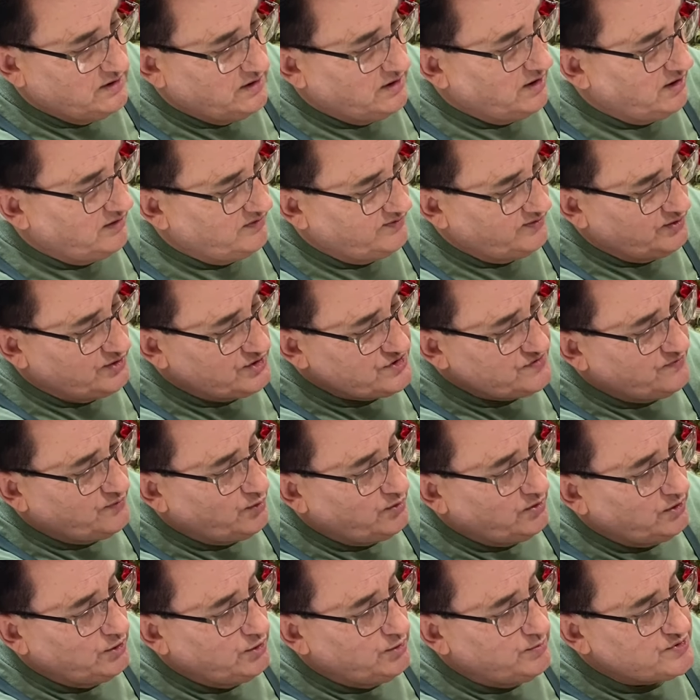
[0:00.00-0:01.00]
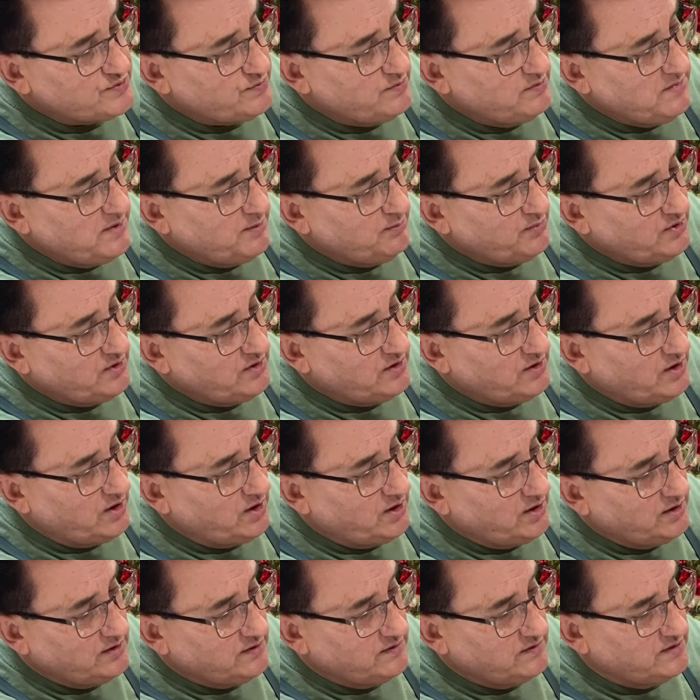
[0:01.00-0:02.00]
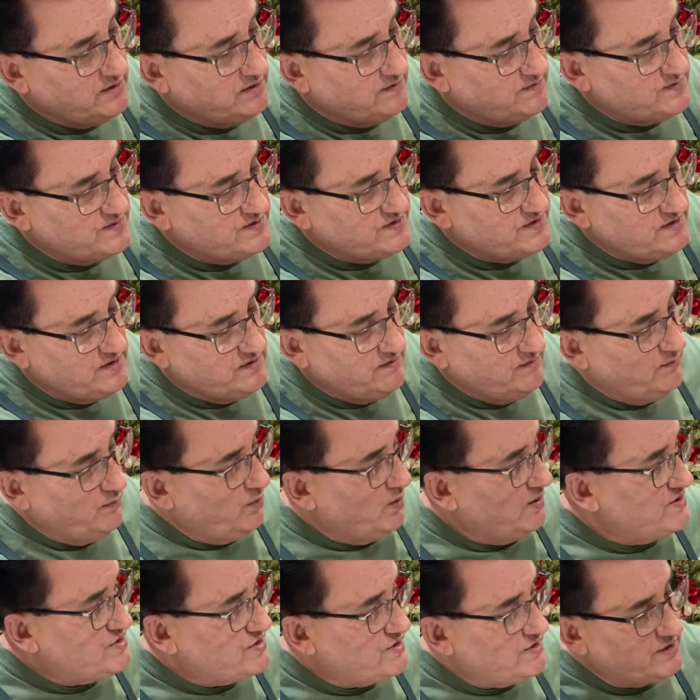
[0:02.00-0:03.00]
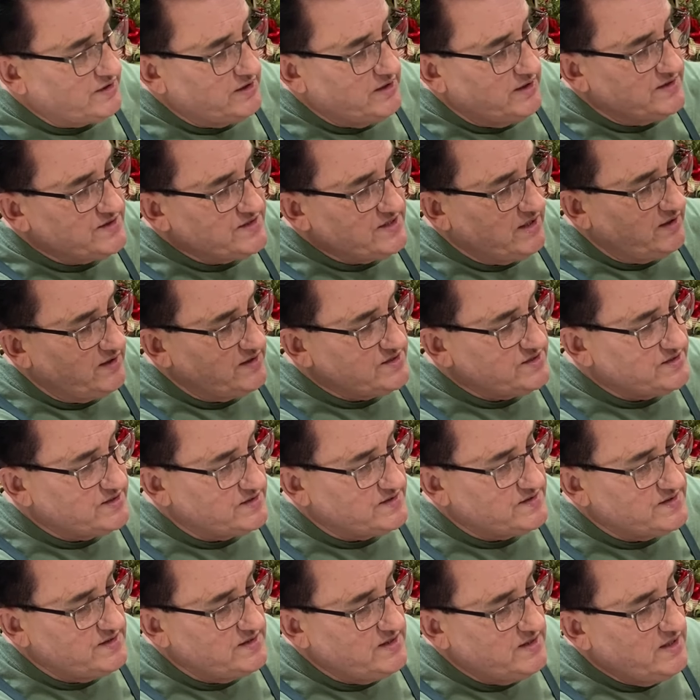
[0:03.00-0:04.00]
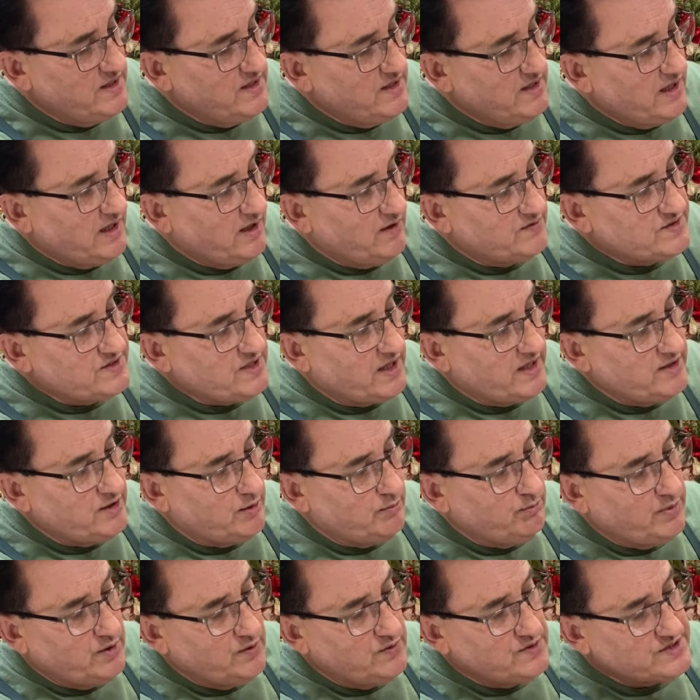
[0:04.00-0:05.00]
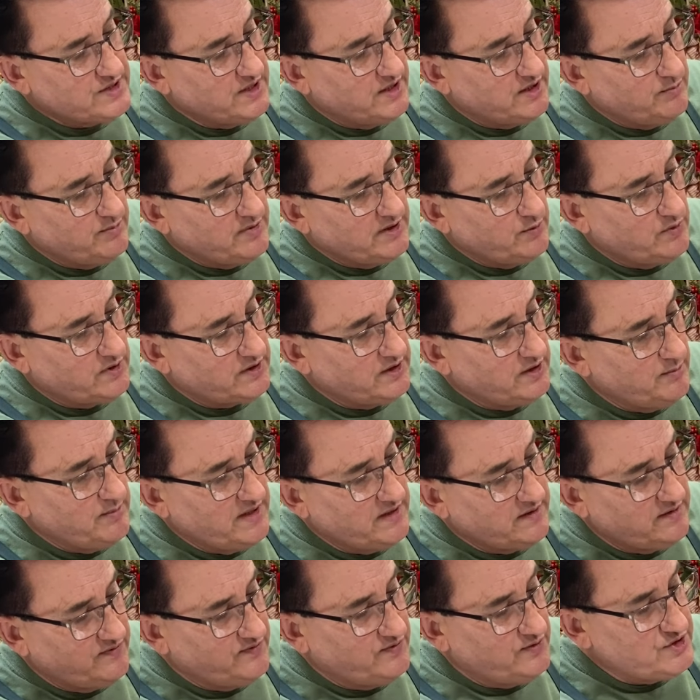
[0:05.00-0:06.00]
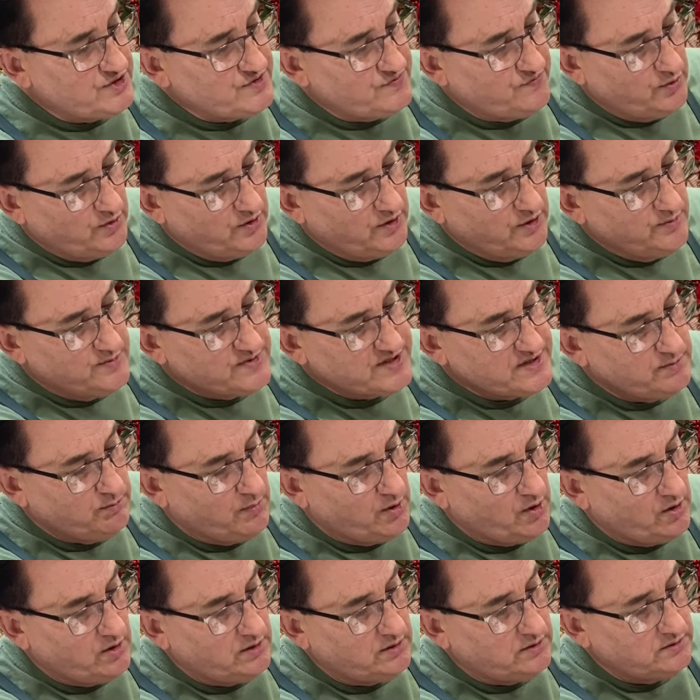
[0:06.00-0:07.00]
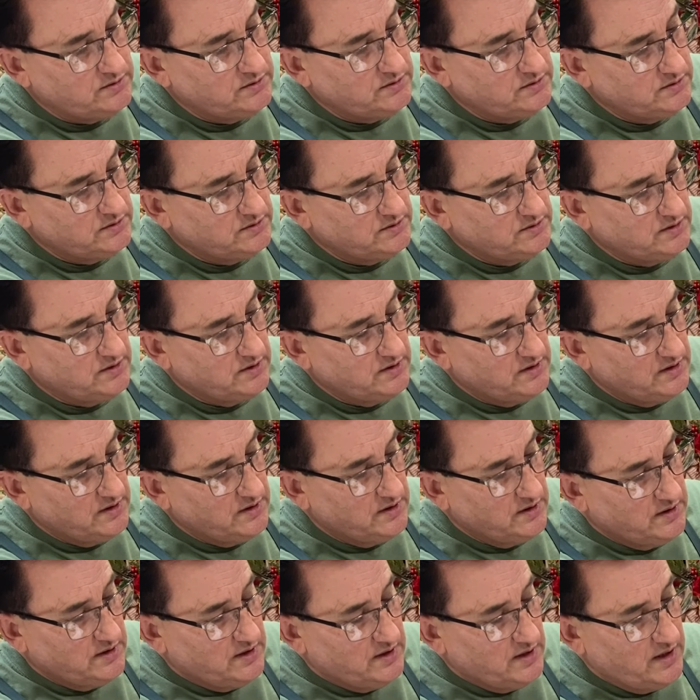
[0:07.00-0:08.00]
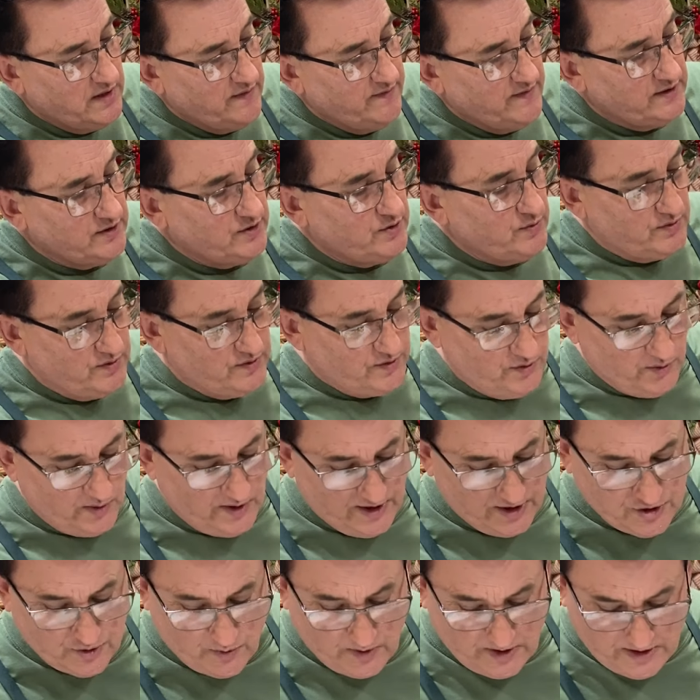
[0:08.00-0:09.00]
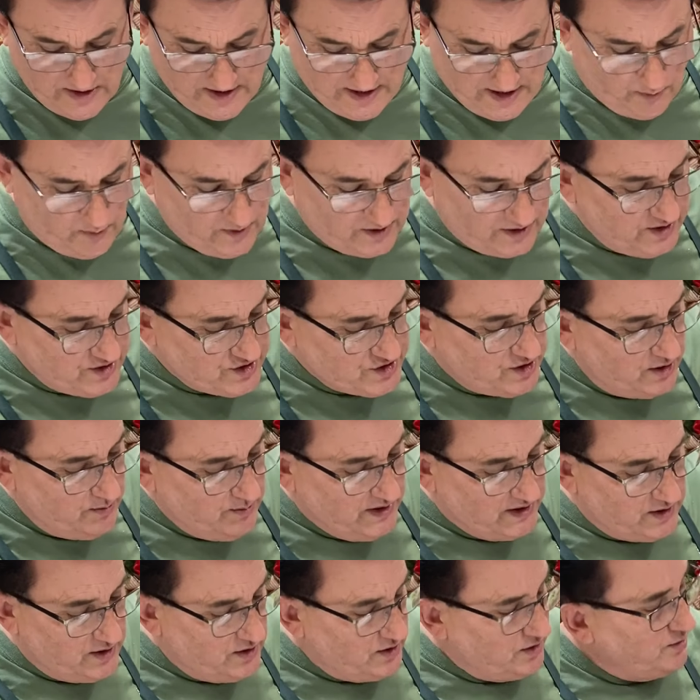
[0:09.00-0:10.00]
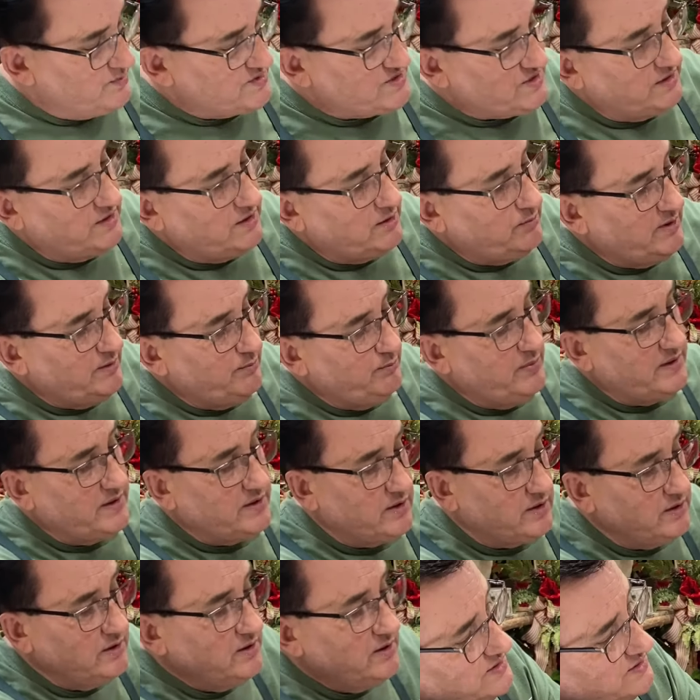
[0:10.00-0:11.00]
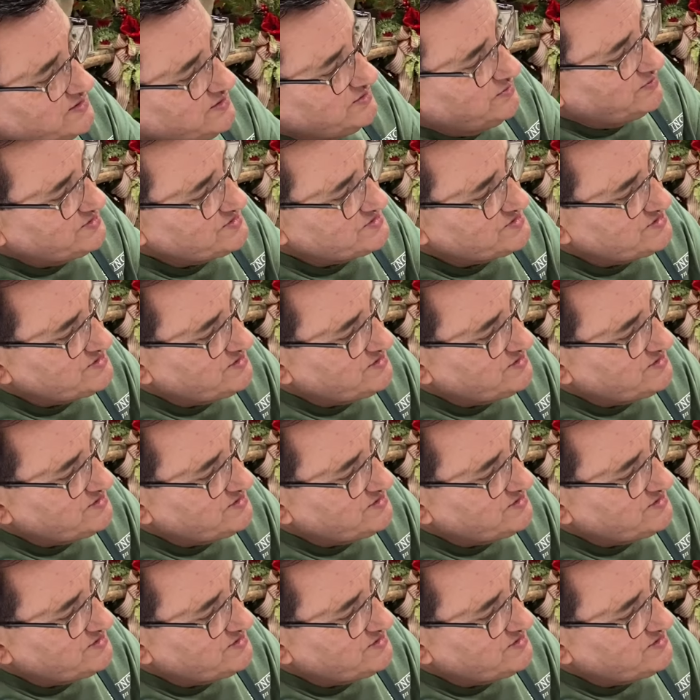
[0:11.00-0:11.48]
Our first 4 loops, remember, are the ones that are going to tell us how tight our bow is going to be. We're going to make the first 4 loops small and then graduate. Now we're going to start making our loops a little bit bigger. Notice the